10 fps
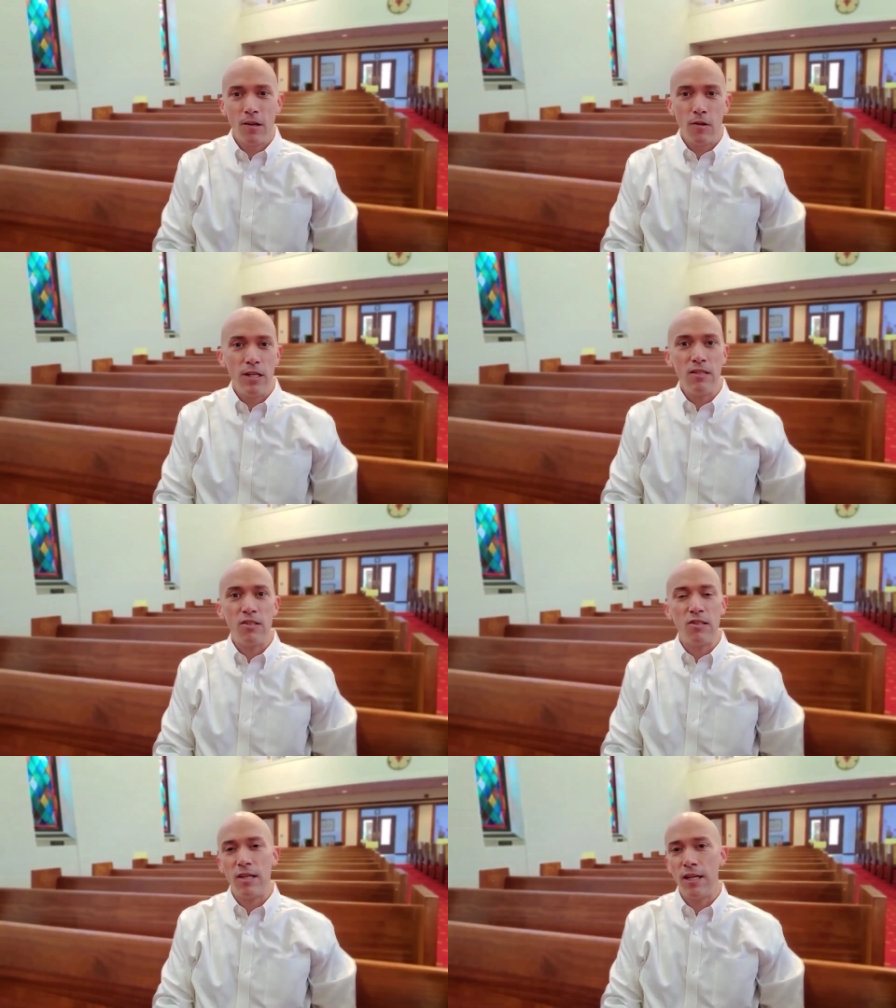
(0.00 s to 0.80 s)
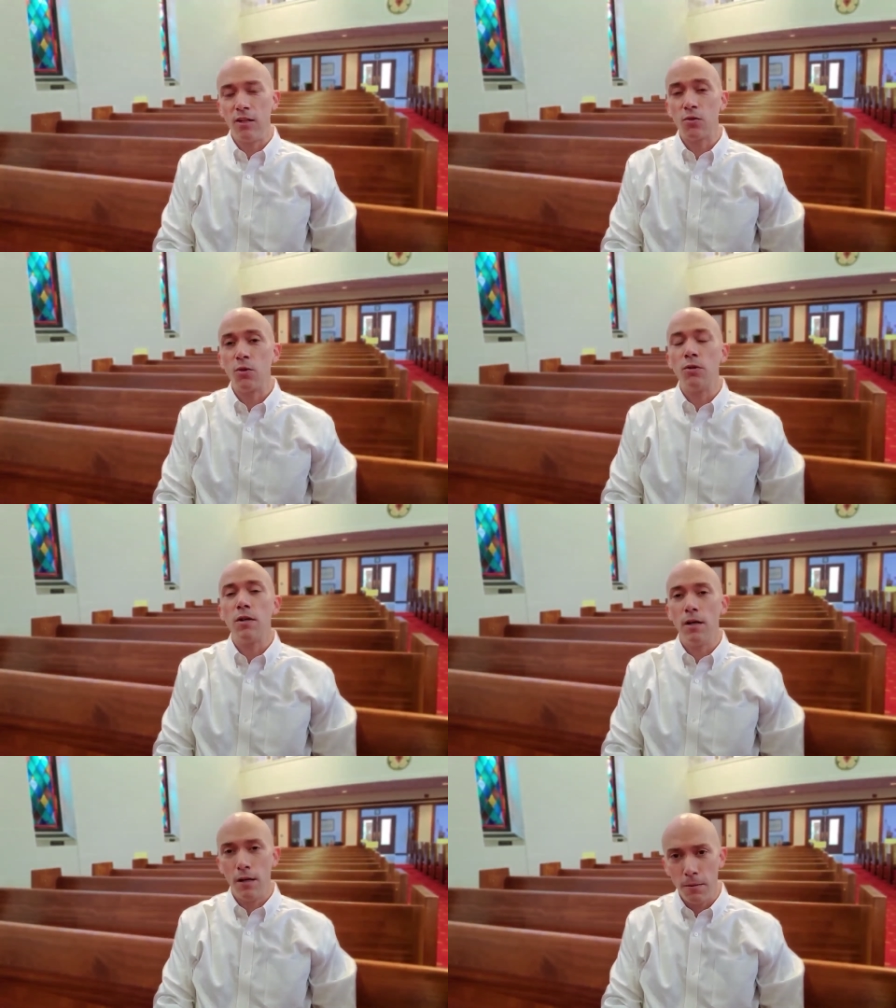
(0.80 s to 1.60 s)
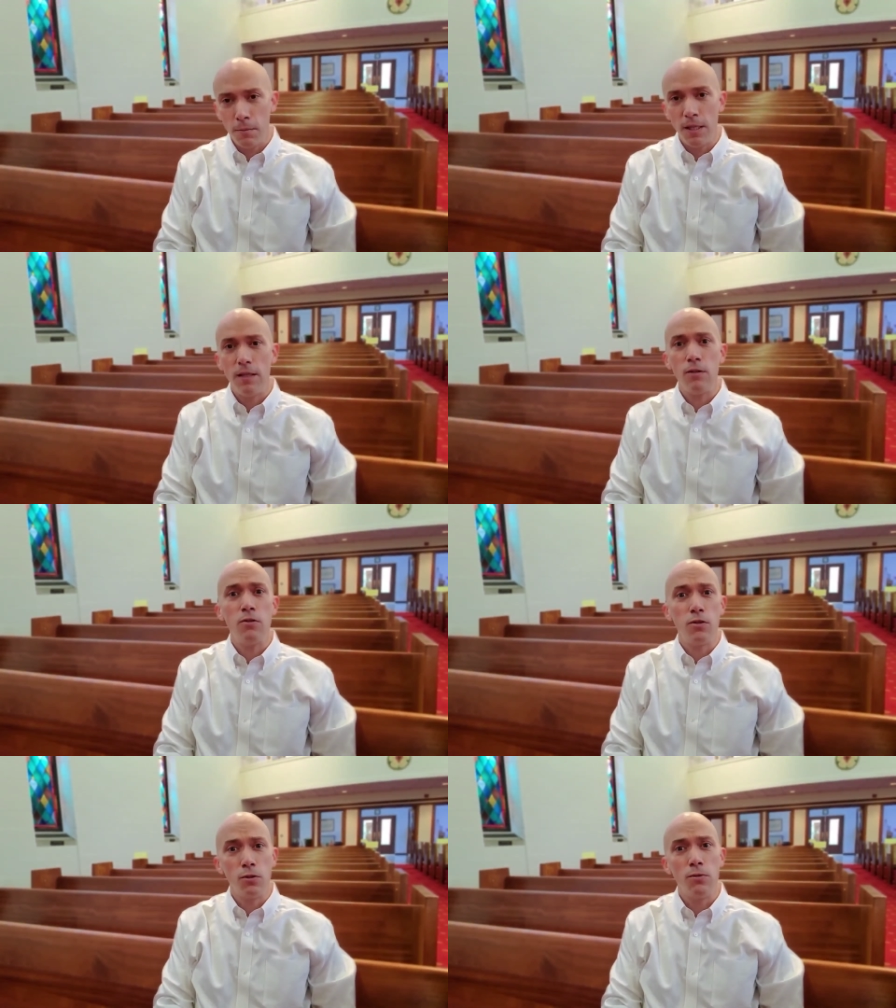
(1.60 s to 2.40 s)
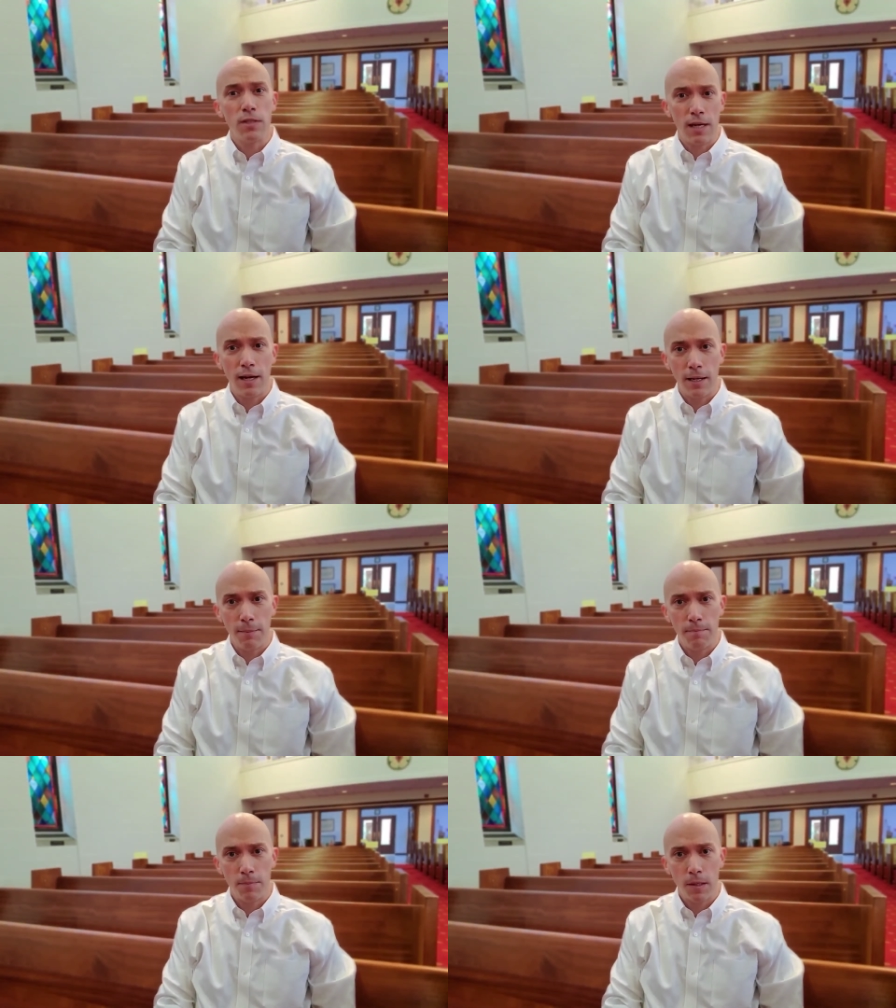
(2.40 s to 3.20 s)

These things will come in due time.